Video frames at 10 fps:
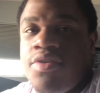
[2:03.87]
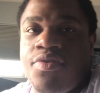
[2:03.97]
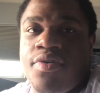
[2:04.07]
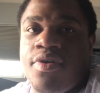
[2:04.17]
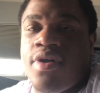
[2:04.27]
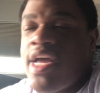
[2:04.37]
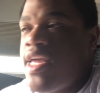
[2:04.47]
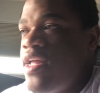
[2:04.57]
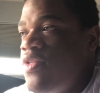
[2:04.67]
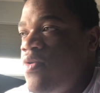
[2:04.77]
to a girl, I
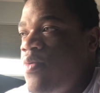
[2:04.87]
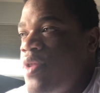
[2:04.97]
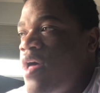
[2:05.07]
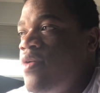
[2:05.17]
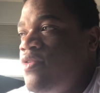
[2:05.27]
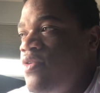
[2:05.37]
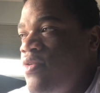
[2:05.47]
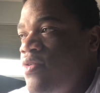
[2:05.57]
can't do it without you.